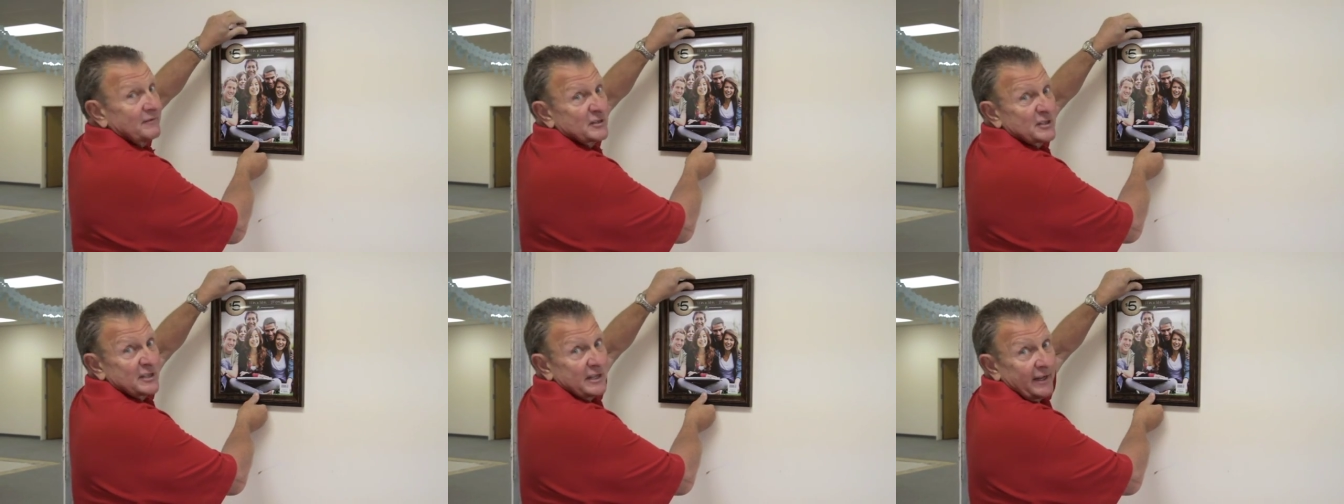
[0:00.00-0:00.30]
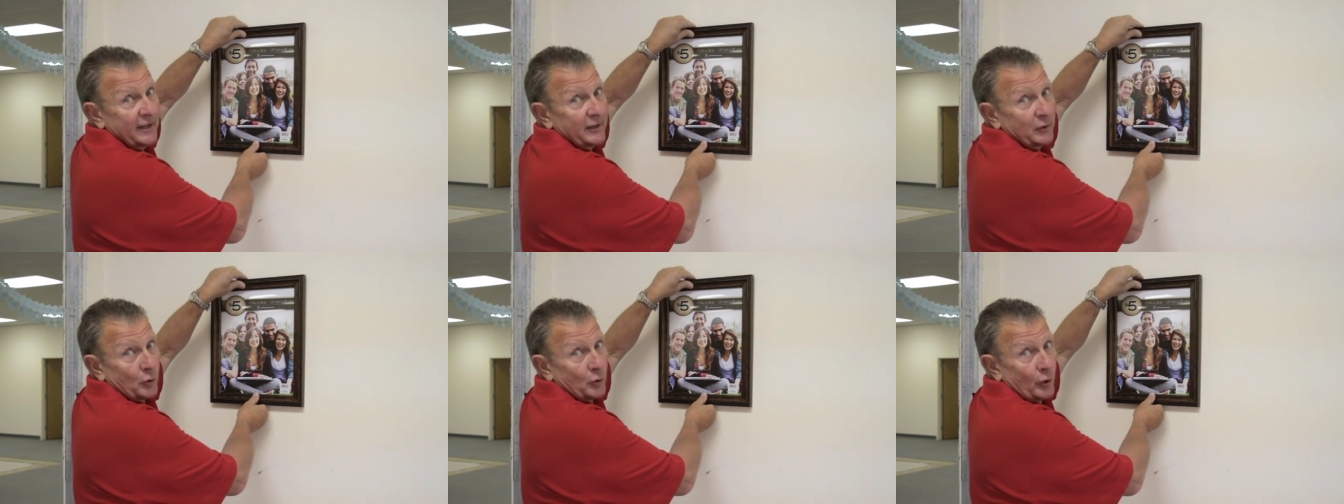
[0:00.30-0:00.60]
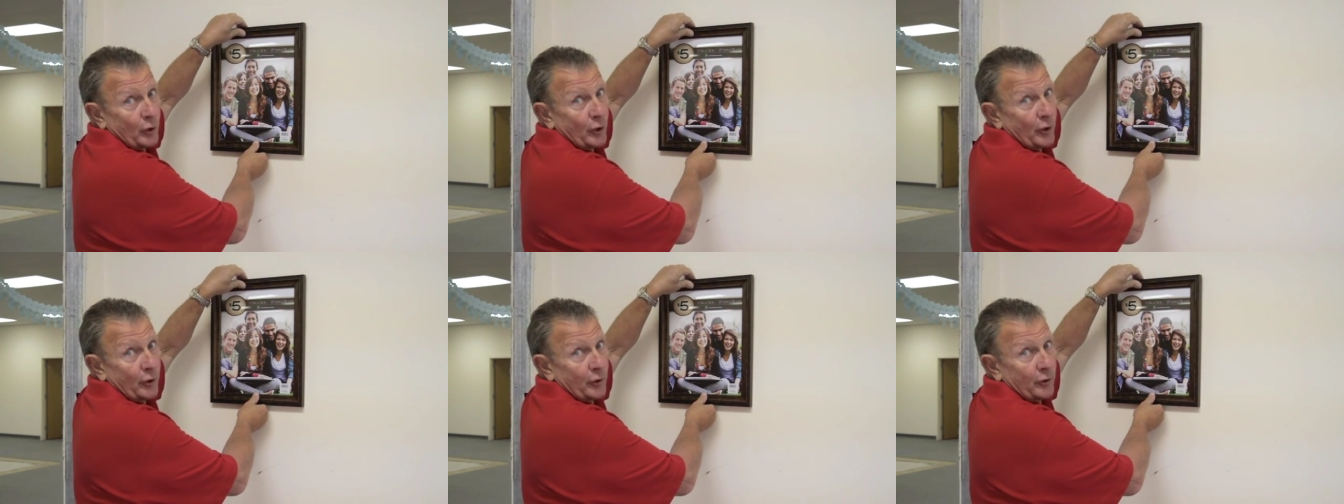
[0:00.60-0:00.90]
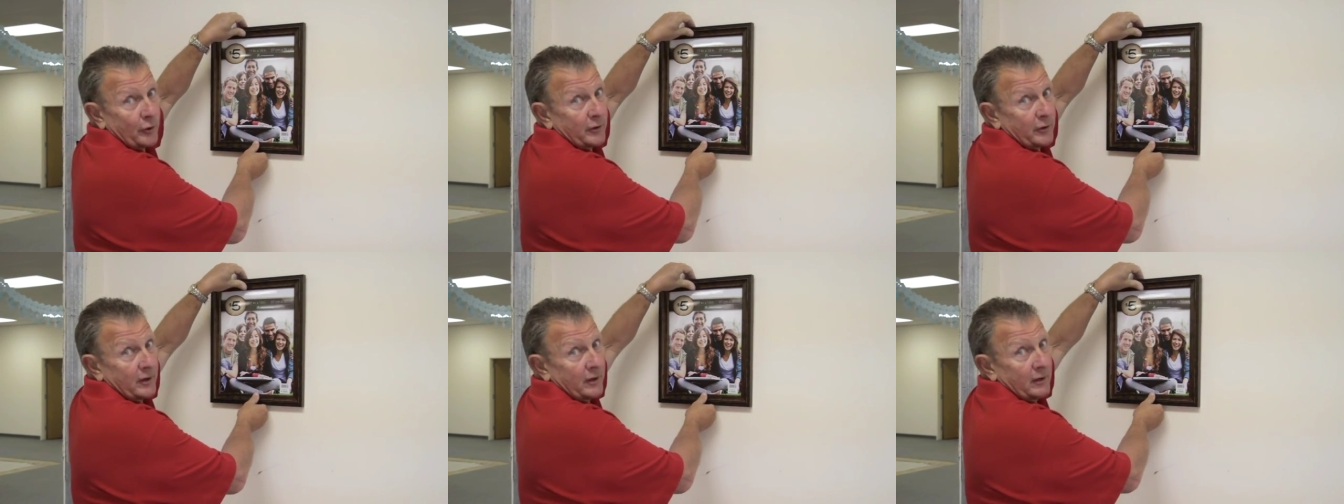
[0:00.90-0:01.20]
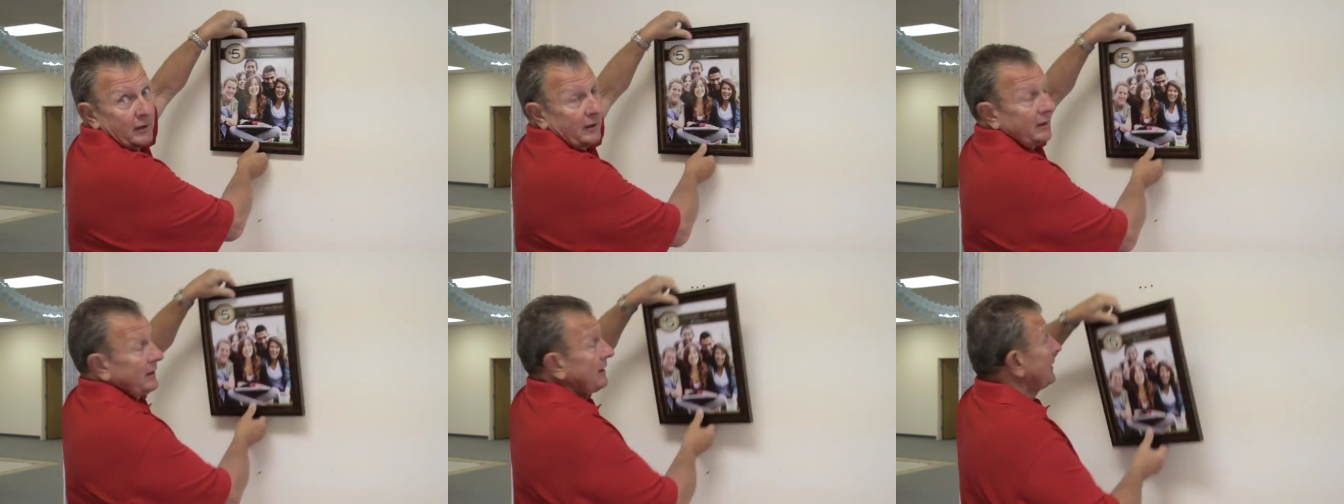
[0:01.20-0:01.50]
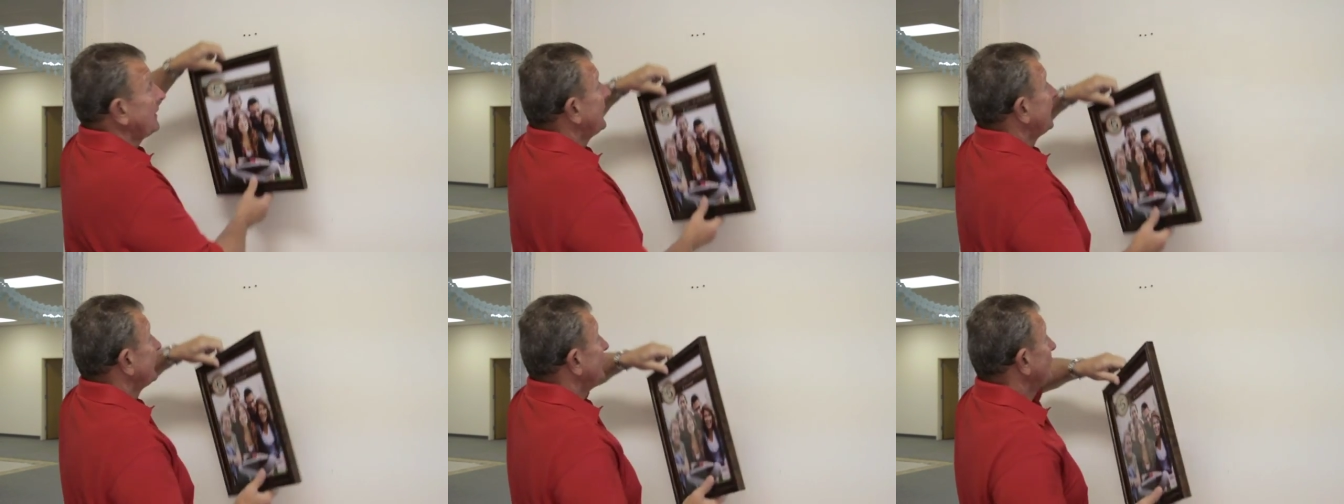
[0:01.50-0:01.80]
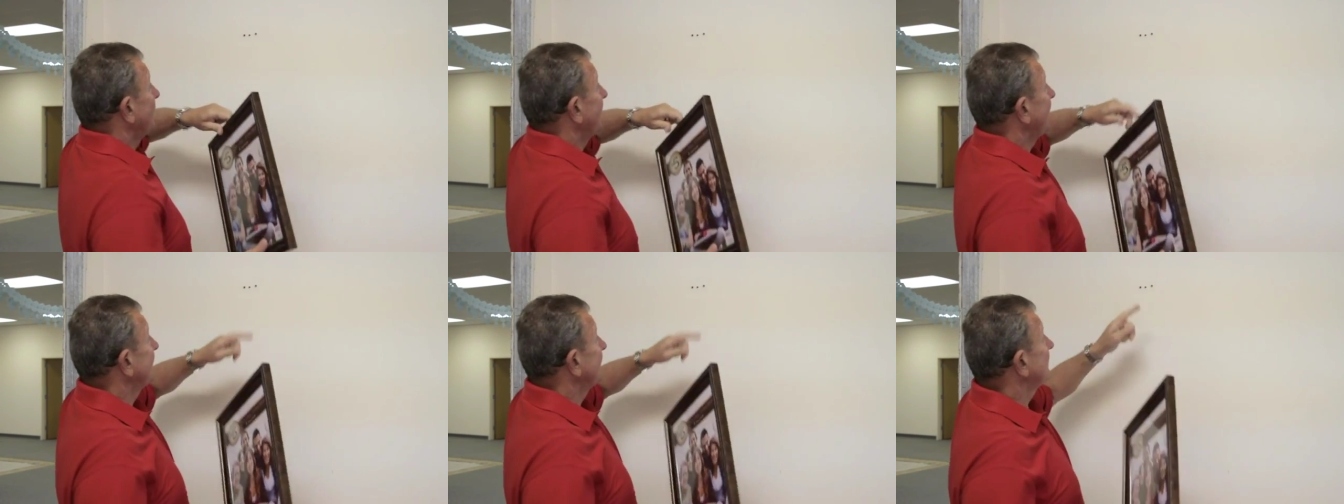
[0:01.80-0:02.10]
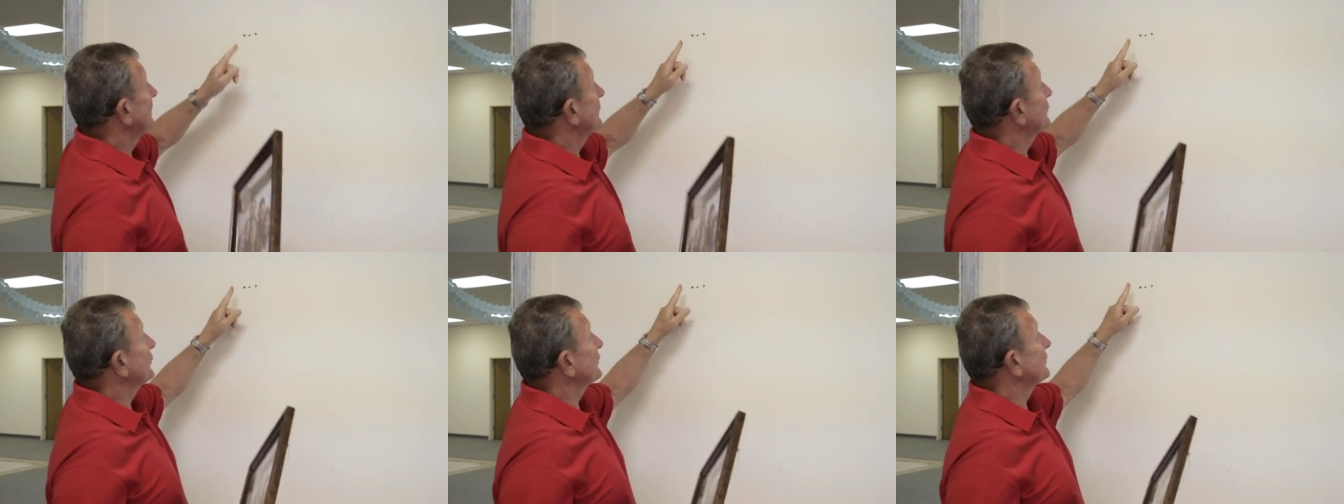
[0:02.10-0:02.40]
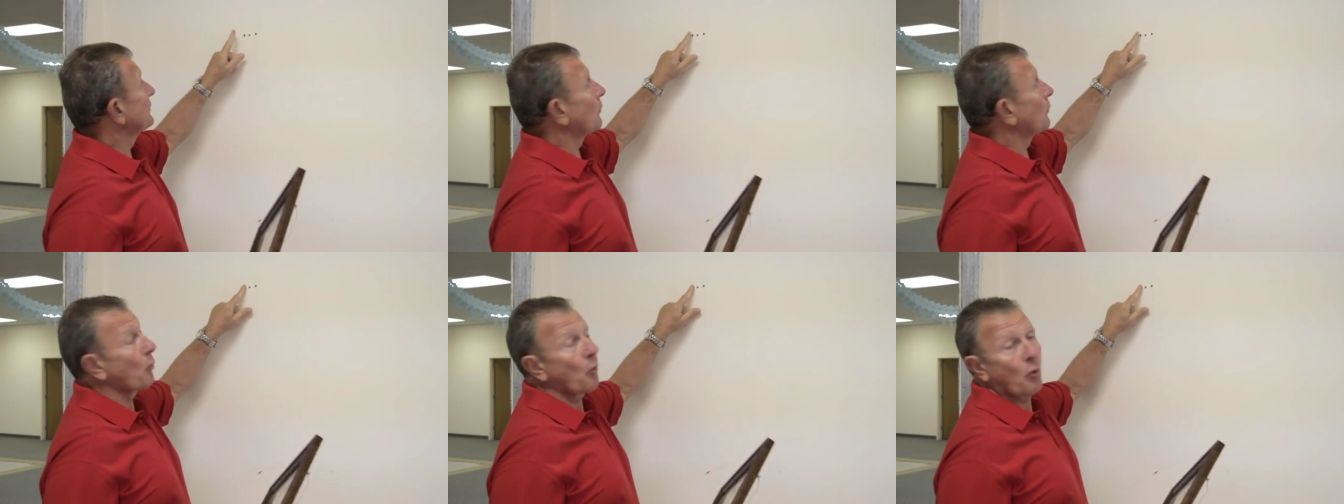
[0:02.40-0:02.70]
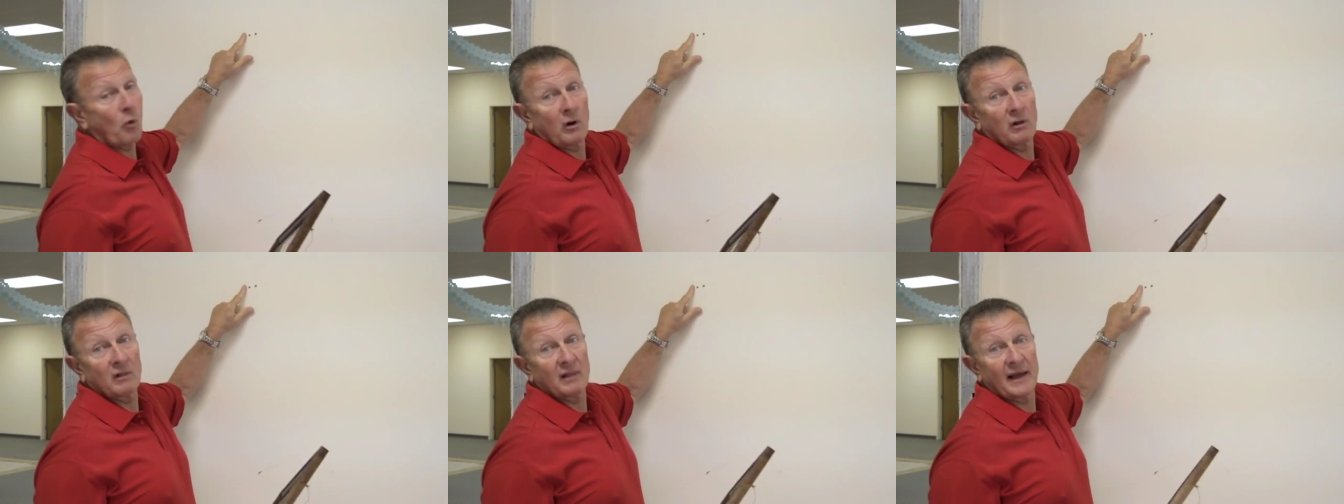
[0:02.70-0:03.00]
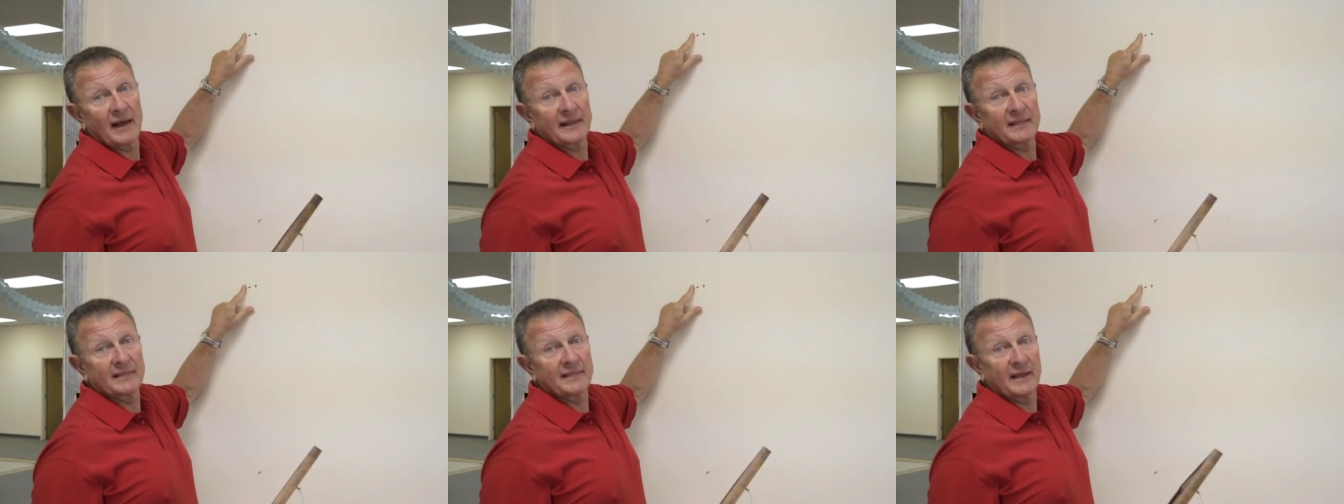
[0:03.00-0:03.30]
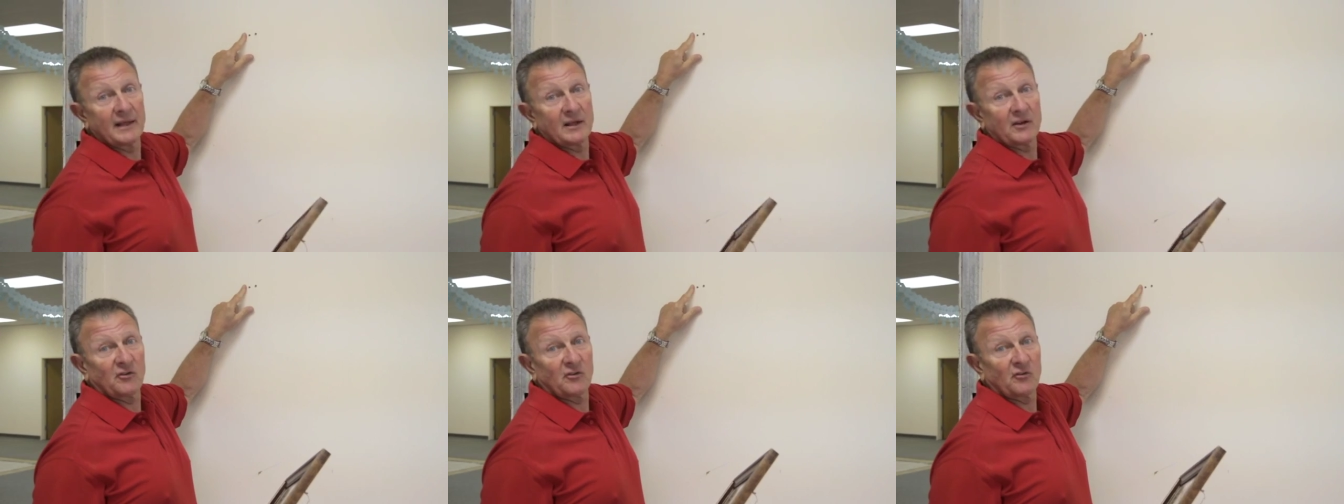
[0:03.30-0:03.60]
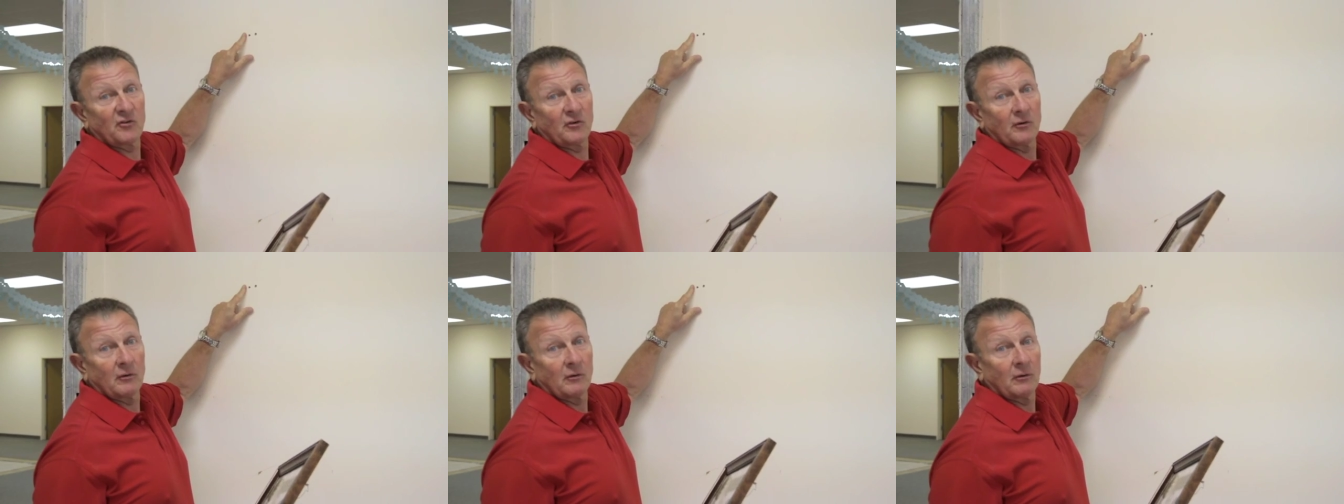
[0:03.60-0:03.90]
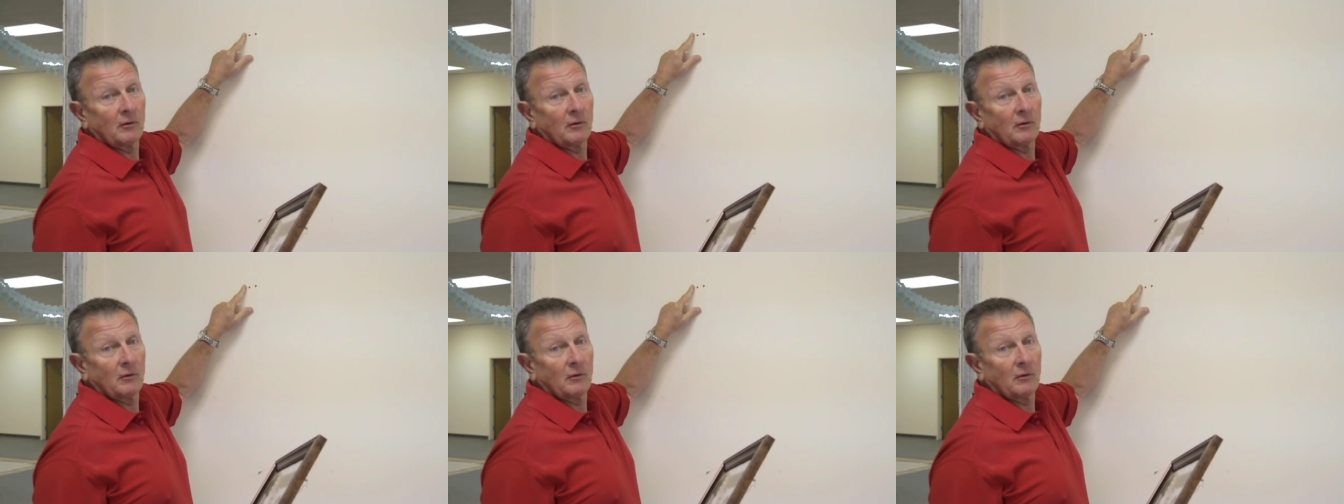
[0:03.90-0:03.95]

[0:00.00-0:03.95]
seen or heard, you end up with a wall like this